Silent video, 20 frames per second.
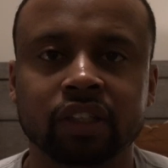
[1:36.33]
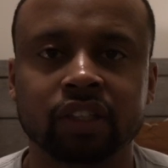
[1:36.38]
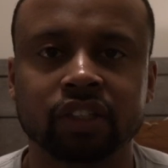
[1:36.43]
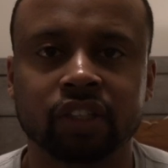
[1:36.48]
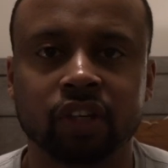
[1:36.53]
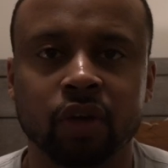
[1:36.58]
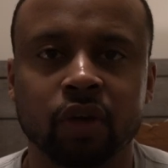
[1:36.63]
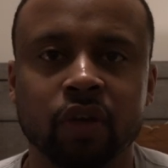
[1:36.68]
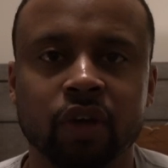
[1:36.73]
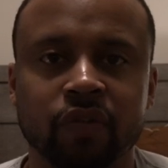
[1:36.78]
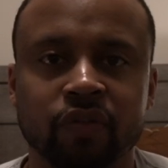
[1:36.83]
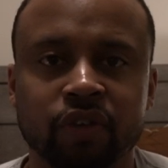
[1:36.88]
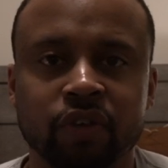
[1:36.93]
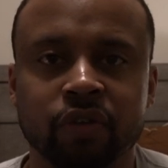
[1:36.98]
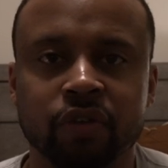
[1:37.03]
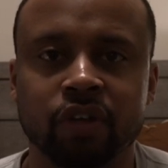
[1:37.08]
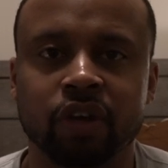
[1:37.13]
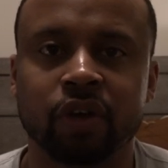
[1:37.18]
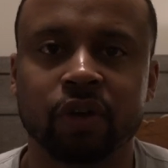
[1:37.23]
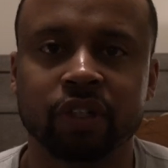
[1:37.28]
So if you
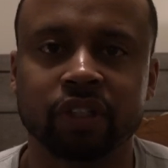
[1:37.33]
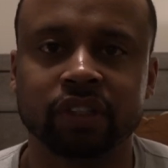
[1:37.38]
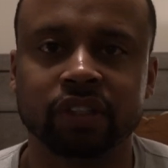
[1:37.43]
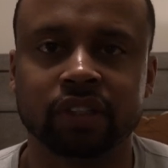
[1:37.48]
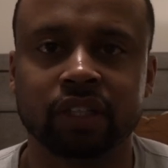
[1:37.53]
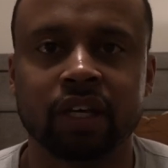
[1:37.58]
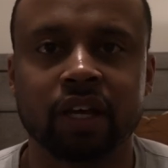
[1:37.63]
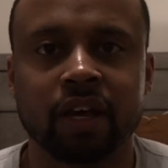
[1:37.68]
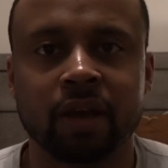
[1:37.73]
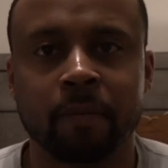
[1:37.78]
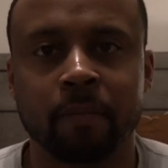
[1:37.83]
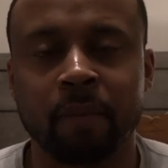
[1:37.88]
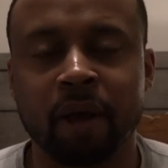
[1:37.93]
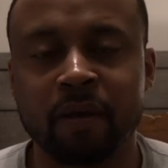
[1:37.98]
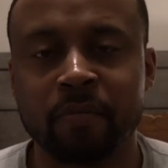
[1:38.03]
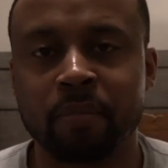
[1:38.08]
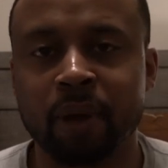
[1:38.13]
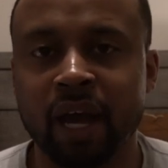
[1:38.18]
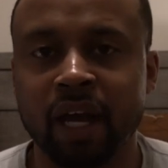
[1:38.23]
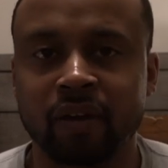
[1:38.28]
noticed, my
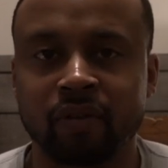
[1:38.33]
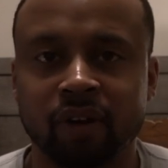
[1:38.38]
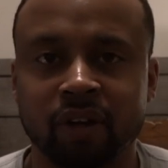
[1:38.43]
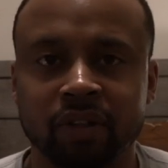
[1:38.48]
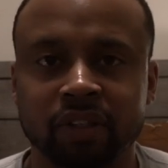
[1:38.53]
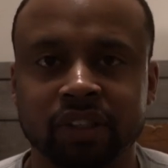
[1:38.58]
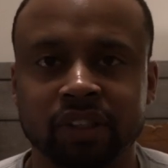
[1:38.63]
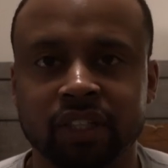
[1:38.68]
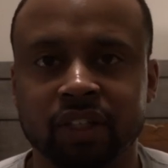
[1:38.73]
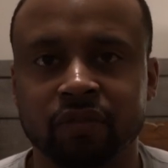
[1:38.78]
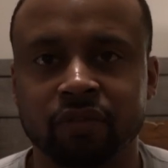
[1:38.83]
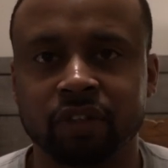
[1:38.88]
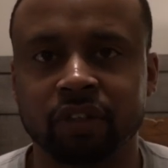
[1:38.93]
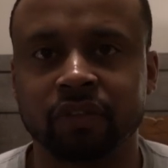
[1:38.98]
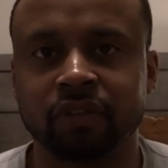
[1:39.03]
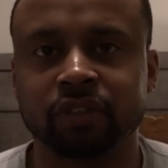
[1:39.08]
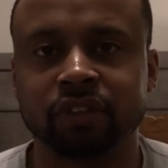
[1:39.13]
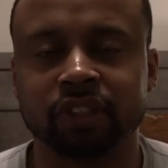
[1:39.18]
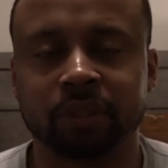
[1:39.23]
background is different.